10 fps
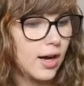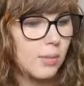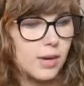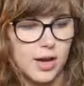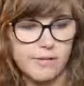
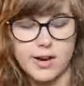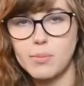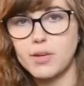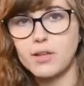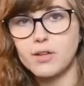Hi
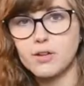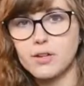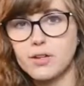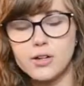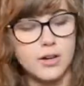Robbie,
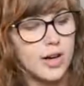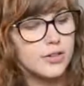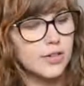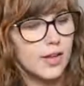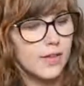you're
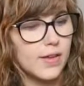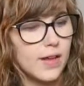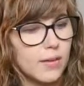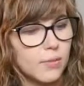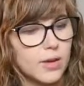actually not that
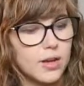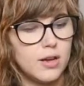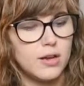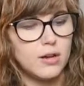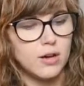late.
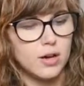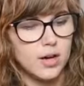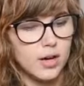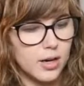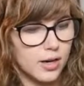
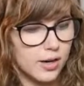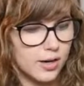We're